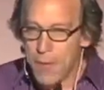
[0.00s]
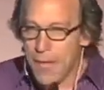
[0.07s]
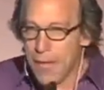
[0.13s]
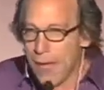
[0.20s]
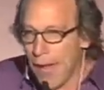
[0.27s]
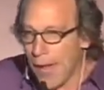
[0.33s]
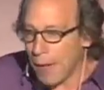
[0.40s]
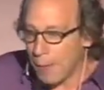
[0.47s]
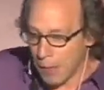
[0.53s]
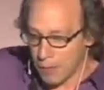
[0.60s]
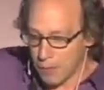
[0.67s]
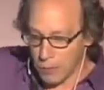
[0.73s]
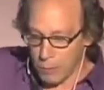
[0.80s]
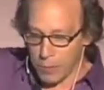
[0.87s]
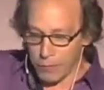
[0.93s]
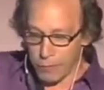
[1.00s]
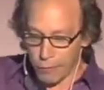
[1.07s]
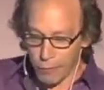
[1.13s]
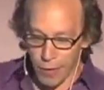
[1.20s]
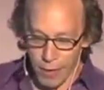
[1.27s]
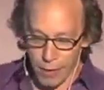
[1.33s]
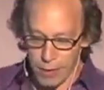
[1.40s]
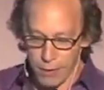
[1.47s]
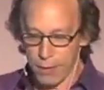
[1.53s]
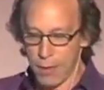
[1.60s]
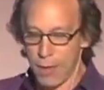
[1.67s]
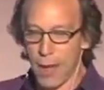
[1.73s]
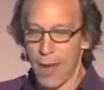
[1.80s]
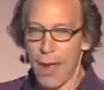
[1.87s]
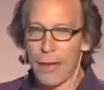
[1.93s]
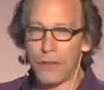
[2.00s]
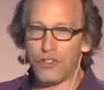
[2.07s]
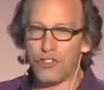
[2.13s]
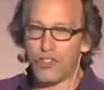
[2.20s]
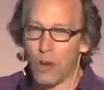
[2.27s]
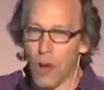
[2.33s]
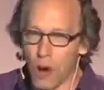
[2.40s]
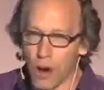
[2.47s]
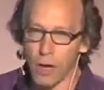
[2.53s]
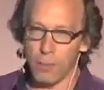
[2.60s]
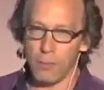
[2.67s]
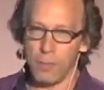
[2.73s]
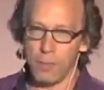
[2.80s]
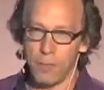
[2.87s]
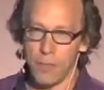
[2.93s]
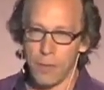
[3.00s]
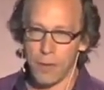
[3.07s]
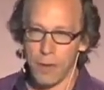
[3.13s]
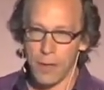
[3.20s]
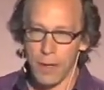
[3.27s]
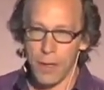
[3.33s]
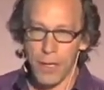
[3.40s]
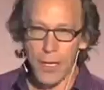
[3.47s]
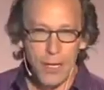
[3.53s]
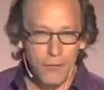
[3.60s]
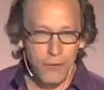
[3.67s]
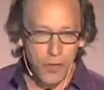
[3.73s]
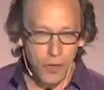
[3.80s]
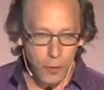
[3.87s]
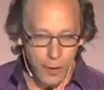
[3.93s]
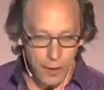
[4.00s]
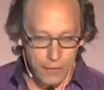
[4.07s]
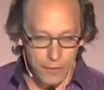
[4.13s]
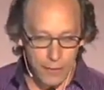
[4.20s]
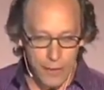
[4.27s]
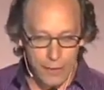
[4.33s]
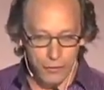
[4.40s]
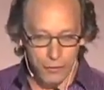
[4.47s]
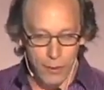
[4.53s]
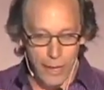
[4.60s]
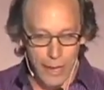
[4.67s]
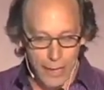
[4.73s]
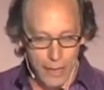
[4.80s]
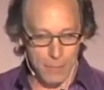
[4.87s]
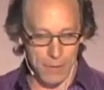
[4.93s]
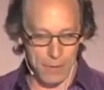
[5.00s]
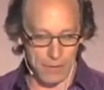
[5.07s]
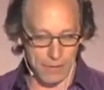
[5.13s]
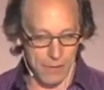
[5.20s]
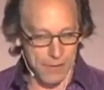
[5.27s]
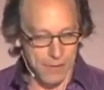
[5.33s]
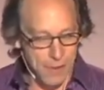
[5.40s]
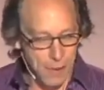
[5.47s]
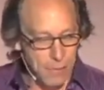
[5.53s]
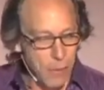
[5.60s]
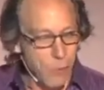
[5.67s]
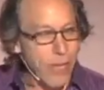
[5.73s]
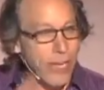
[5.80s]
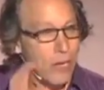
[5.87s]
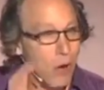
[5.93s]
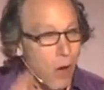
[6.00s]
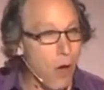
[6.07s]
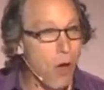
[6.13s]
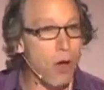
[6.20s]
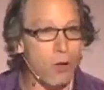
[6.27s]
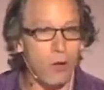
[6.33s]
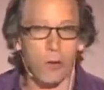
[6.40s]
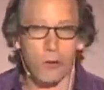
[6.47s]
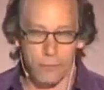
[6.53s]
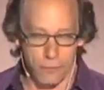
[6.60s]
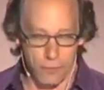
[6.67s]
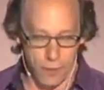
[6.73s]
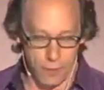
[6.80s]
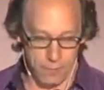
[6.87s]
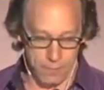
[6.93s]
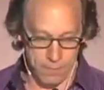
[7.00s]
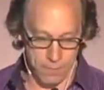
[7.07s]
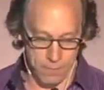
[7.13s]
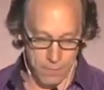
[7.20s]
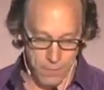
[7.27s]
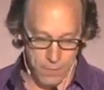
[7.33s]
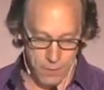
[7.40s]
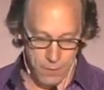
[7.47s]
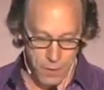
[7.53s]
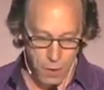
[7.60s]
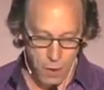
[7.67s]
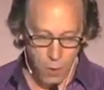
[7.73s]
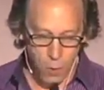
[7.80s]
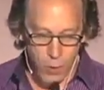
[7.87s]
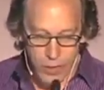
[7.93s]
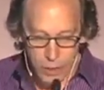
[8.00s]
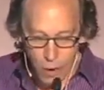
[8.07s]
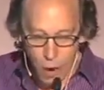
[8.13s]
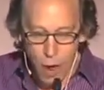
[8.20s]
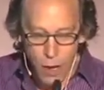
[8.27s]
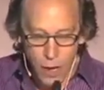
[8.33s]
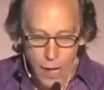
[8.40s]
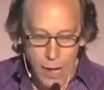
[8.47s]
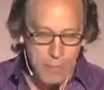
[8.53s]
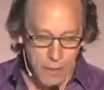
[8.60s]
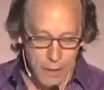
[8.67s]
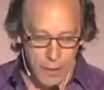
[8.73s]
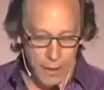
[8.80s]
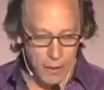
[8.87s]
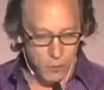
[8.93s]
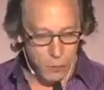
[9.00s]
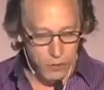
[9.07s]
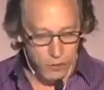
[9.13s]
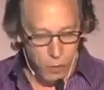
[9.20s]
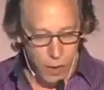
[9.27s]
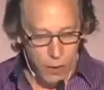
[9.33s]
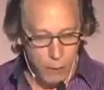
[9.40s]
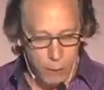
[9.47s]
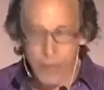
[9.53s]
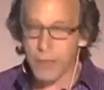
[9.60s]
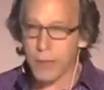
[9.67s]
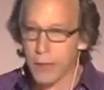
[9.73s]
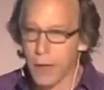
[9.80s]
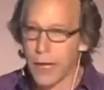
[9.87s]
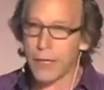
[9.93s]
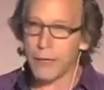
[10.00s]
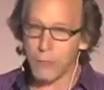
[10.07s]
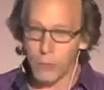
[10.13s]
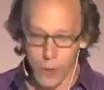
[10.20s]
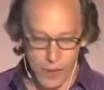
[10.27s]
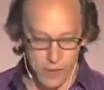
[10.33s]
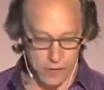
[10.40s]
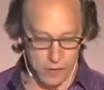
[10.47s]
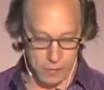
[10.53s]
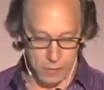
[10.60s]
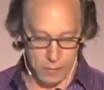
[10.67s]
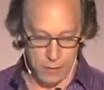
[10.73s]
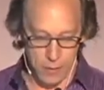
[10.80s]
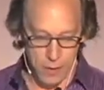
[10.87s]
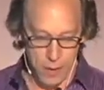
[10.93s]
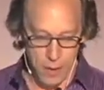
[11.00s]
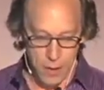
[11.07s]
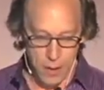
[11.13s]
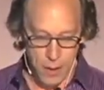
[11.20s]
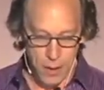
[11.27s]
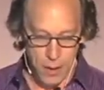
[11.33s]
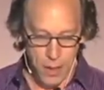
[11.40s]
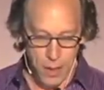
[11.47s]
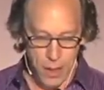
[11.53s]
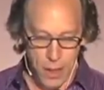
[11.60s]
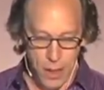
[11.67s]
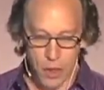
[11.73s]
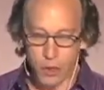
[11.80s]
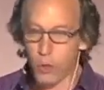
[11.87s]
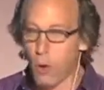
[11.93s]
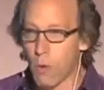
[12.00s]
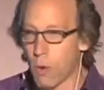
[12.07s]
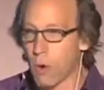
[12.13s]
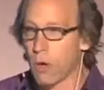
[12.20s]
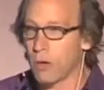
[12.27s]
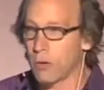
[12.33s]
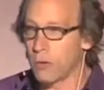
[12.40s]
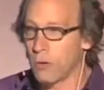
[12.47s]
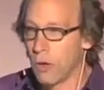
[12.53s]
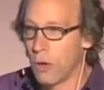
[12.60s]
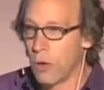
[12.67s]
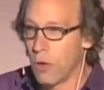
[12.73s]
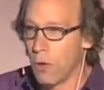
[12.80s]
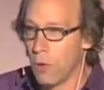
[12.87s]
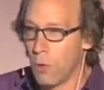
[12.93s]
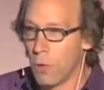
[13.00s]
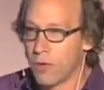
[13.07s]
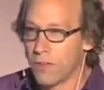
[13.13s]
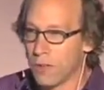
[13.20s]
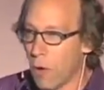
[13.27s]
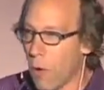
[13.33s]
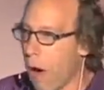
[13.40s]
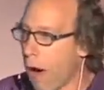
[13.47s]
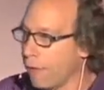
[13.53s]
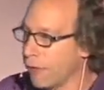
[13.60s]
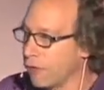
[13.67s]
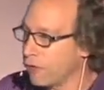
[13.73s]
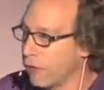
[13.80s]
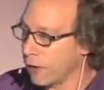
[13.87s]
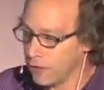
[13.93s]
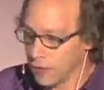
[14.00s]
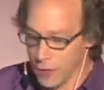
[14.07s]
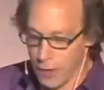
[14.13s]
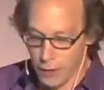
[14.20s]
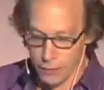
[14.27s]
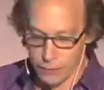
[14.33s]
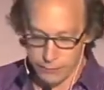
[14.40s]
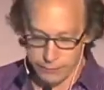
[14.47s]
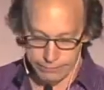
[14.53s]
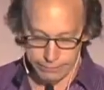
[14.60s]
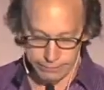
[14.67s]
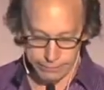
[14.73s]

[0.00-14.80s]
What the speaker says: Being able to befriend and charm even your intellectual enemies is something we can all learn from. We can all emulate as we try to bring the light of reason into a world which so often shuts it out.